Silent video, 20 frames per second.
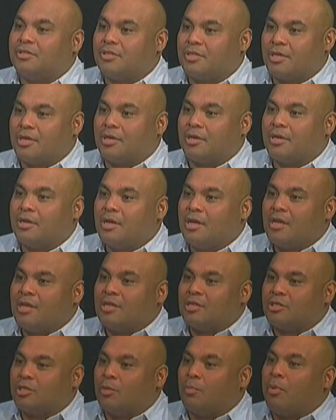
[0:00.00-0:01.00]
there.
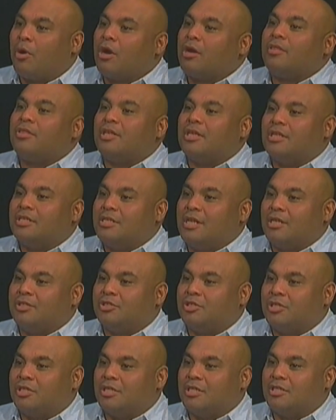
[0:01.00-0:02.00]
So part of the
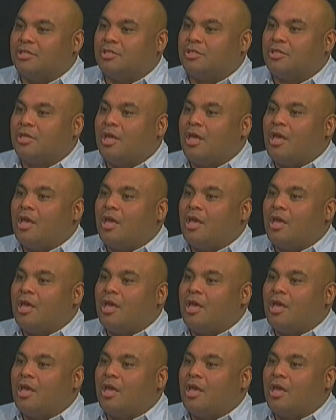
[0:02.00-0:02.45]
attention is,